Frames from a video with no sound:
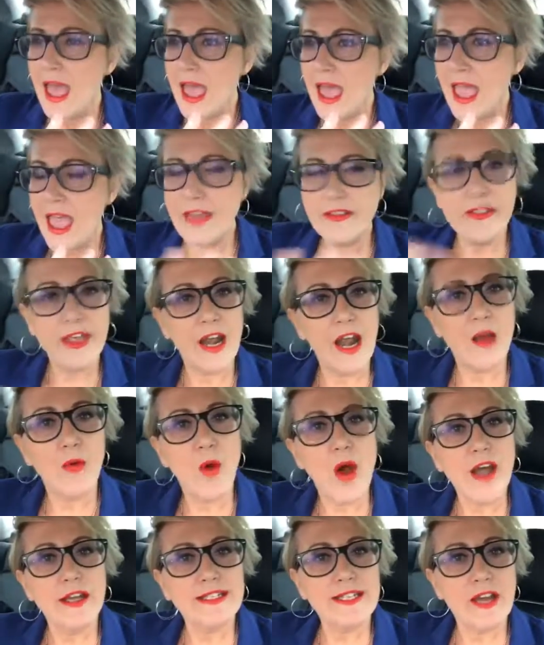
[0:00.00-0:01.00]
And then I
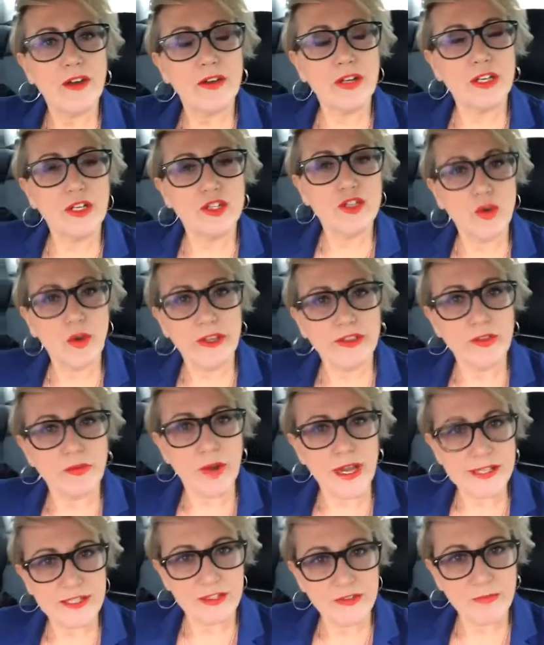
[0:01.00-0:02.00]
walked out and enjoyed the
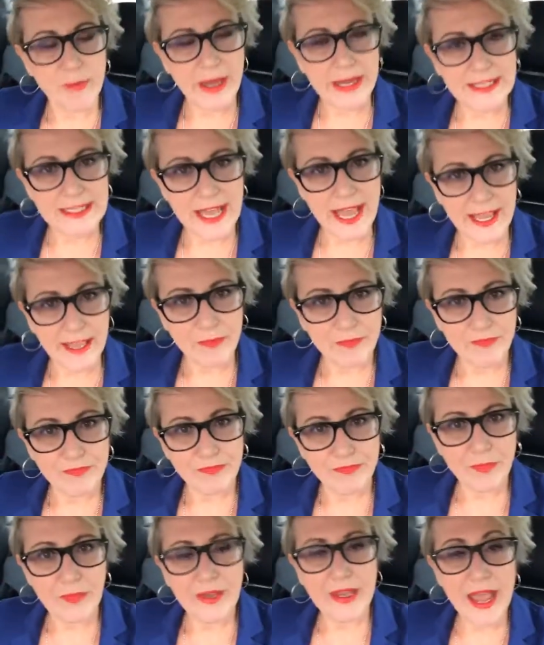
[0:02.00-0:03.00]
rest of my day.
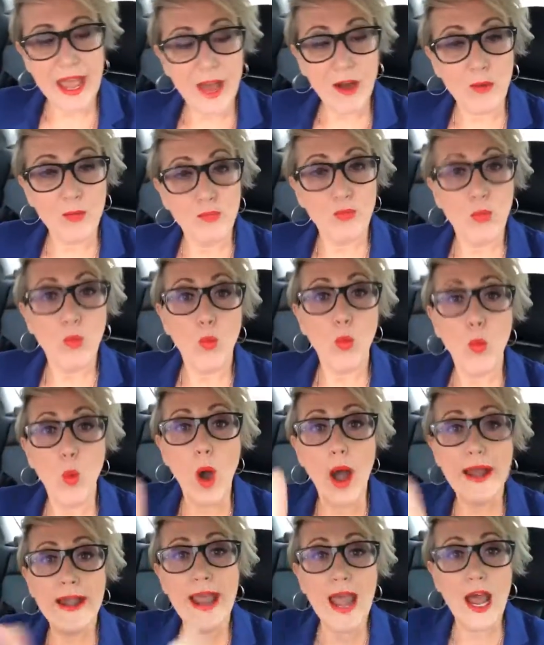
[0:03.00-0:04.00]
Now,
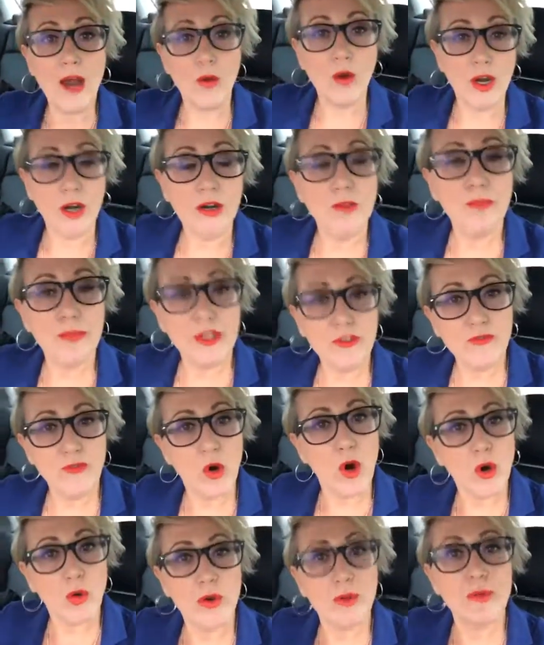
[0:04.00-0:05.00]
1 hour
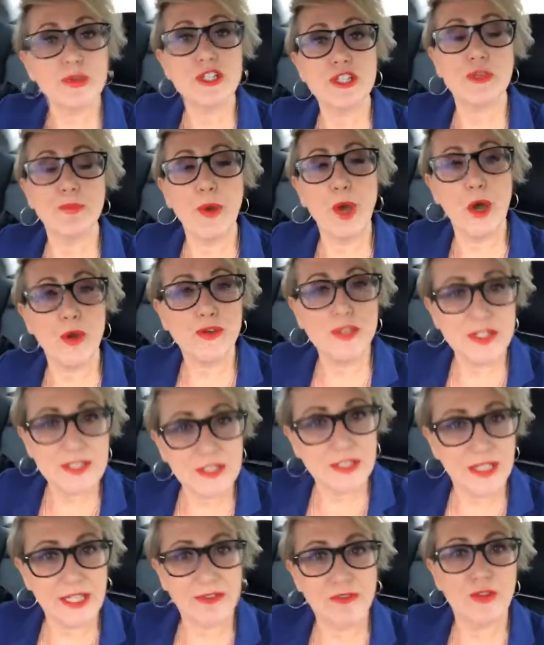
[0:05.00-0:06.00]
before we were supposed to
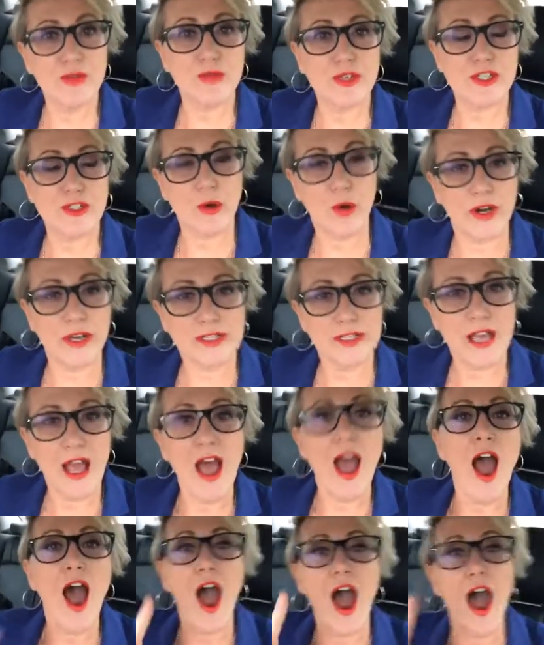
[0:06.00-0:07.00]
leave the resort,
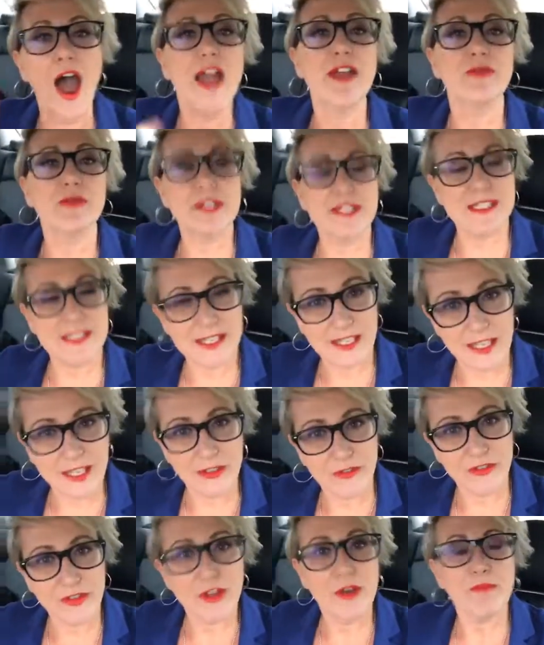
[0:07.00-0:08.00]
I
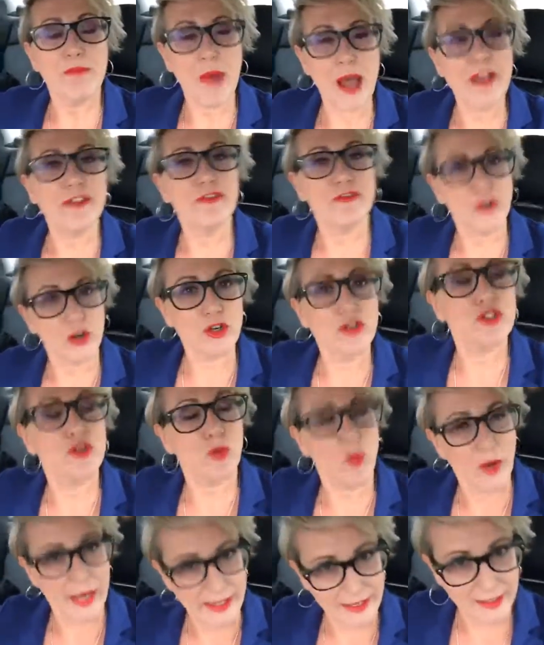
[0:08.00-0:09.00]
received my first
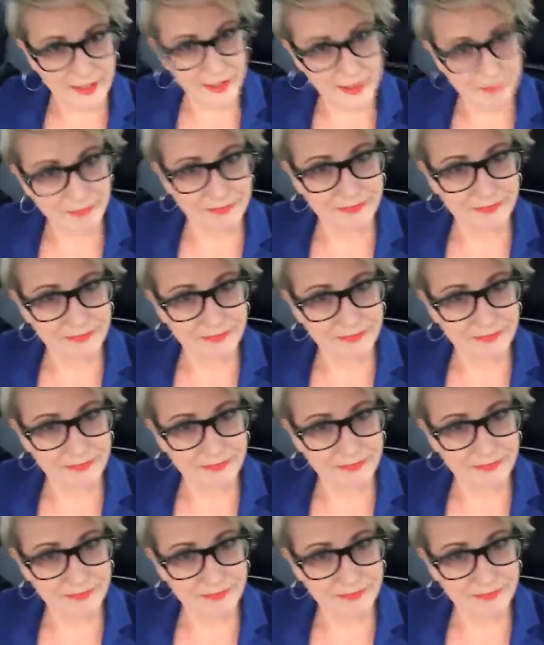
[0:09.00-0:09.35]
wink.